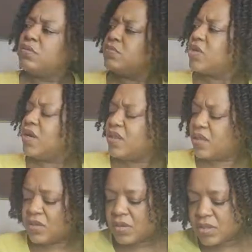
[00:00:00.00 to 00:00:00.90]
Trying to
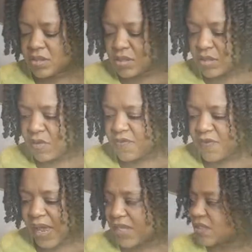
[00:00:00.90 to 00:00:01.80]
think though, does this go
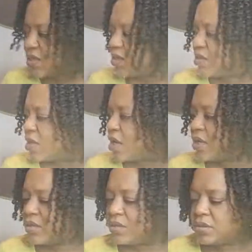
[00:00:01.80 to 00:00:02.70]
flat inside?
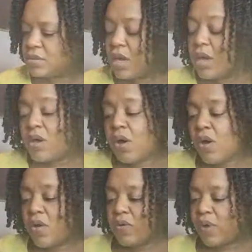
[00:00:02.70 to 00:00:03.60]

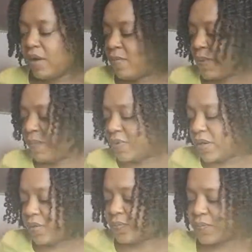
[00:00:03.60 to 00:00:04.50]
Oh, I remember now.